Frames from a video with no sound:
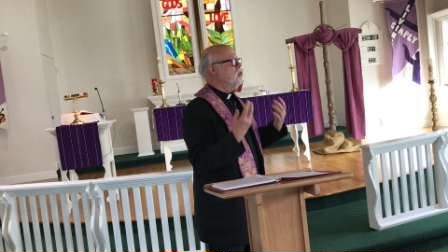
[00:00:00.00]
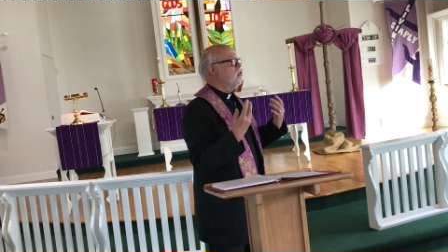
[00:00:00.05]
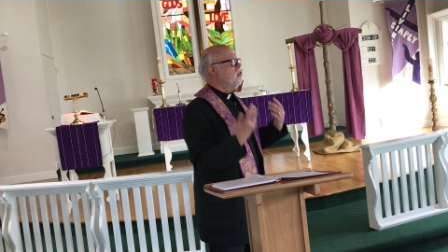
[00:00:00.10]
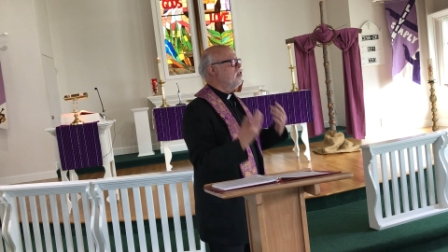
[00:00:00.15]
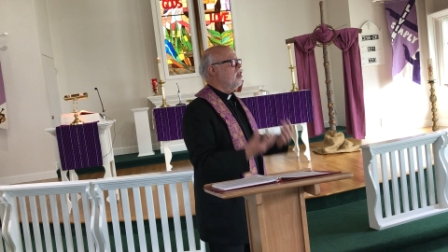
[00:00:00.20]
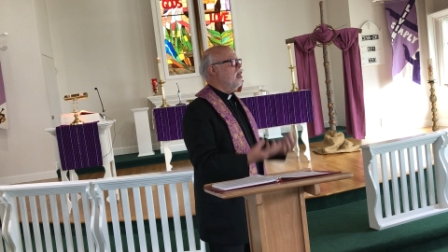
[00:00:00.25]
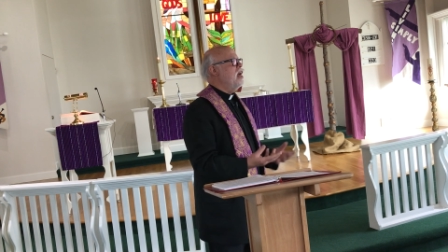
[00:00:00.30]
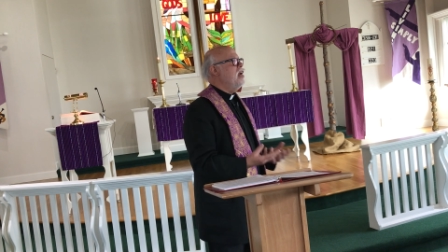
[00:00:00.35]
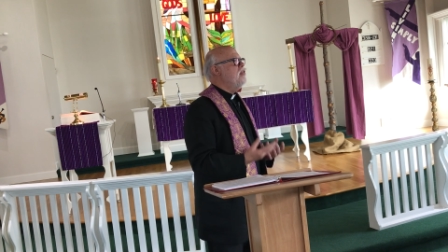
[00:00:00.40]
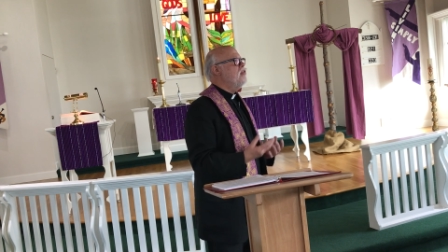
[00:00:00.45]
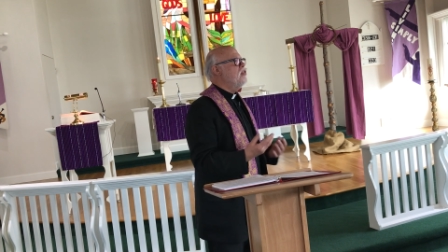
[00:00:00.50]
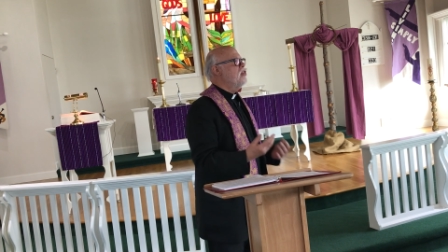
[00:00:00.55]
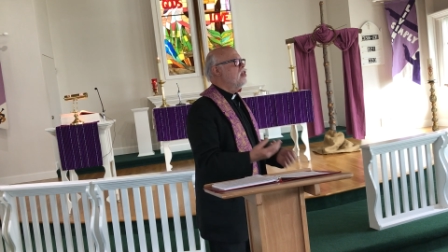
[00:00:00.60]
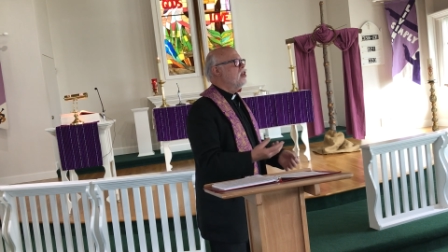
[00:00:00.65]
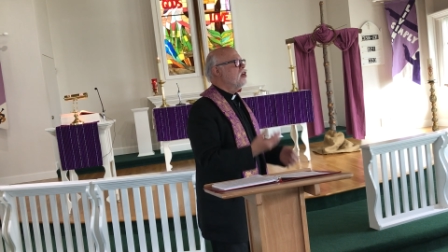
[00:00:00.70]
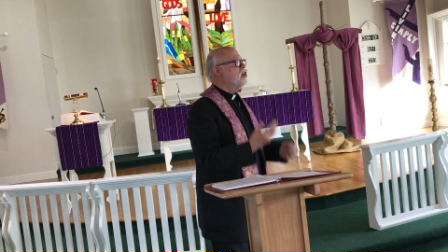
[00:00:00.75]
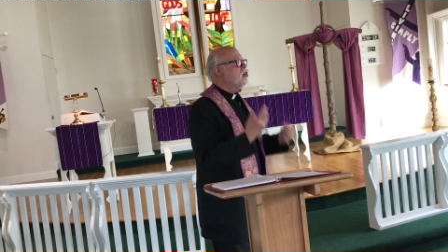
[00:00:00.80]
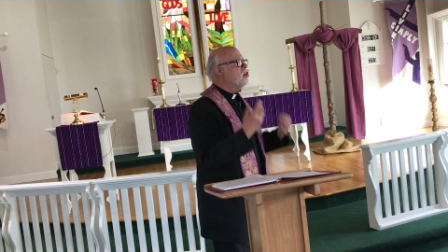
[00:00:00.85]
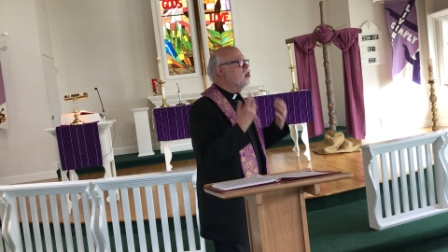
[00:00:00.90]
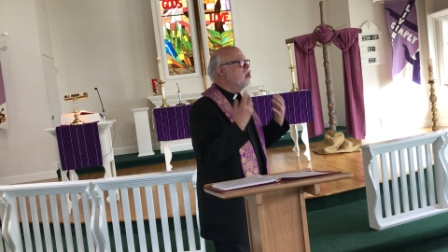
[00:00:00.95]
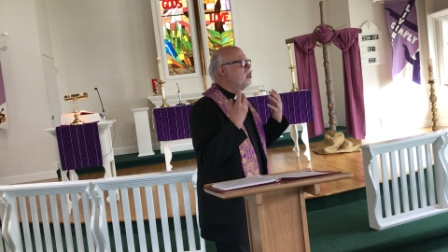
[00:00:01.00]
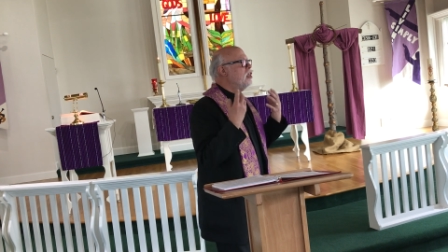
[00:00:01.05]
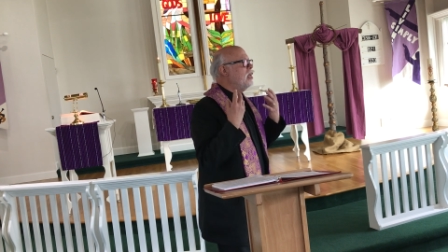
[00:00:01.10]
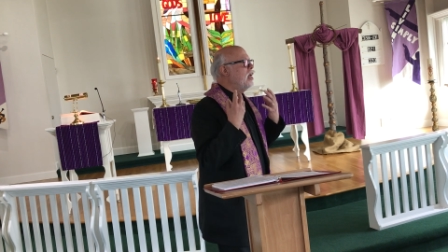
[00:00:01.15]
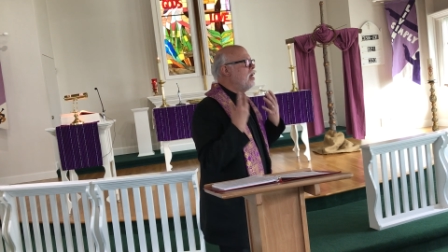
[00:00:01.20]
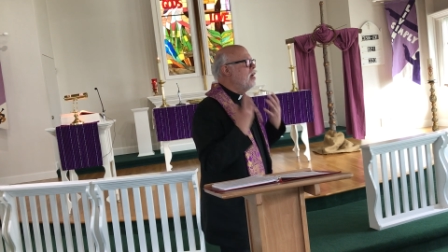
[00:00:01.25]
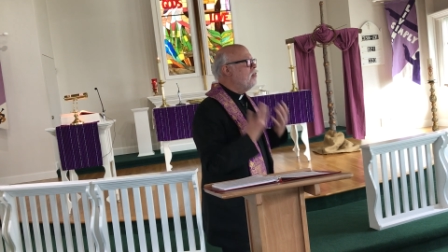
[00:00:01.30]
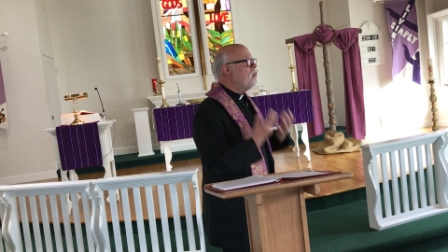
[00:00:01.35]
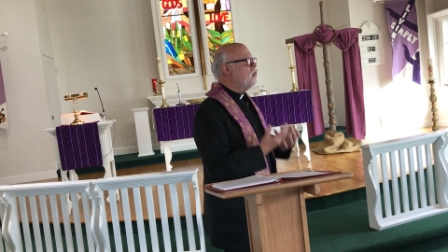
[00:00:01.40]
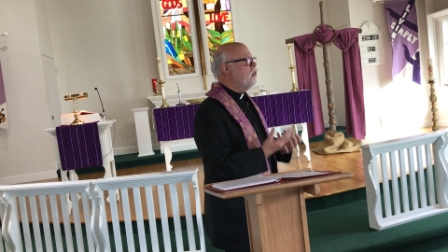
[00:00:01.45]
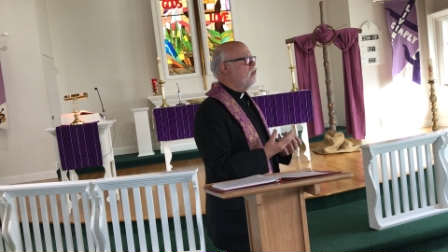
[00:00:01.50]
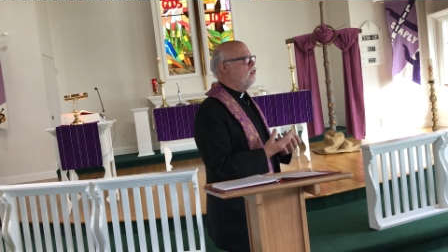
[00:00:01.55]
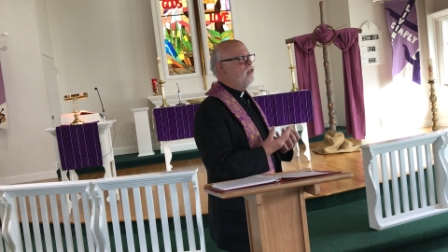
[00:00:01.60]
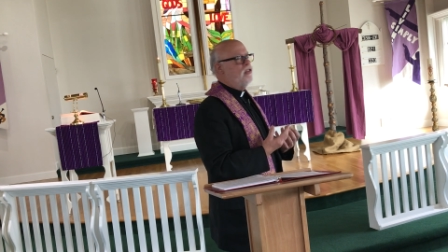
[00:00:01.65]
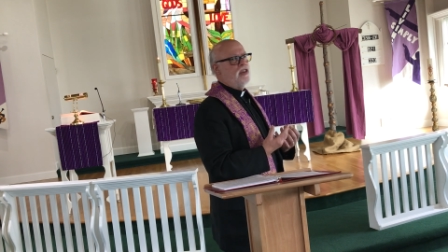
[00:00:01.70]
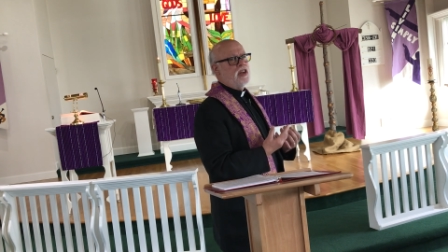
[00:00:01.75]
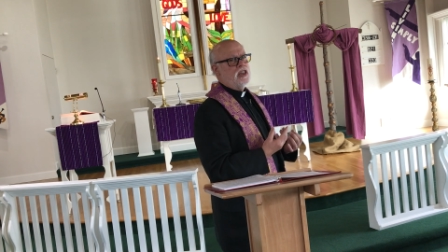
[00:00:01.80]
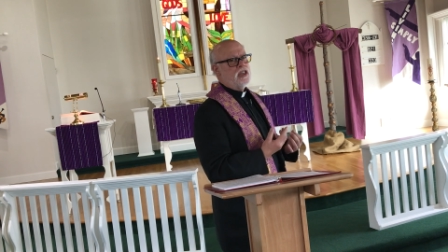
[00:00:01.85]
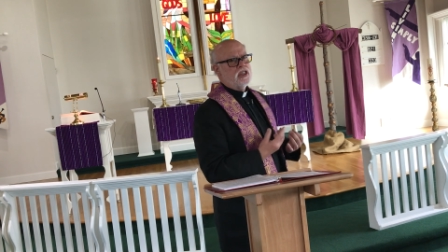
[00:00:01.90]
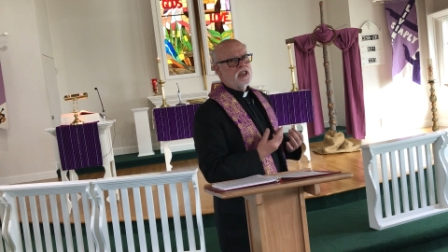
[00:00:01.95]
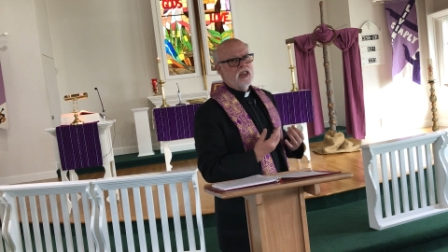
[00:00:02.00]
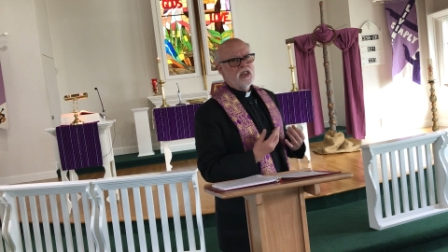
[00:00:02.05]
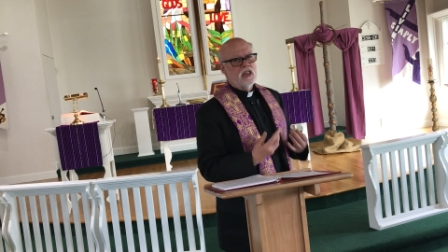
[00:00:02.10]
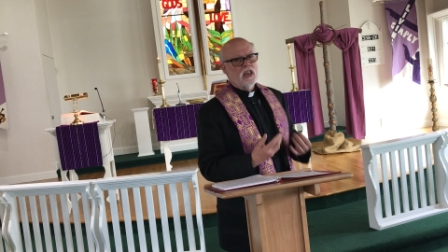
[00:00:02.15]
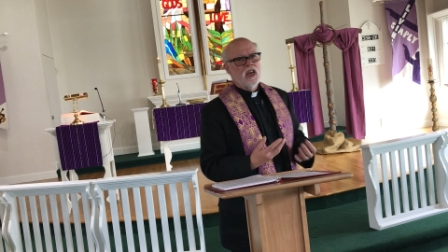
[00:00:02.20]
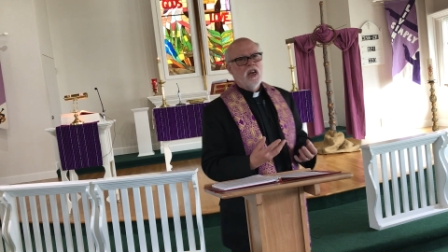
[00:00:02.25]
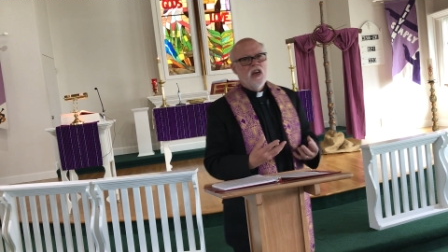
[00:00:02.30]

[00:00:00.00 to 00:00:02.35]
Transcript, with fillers: of life that are an effervescent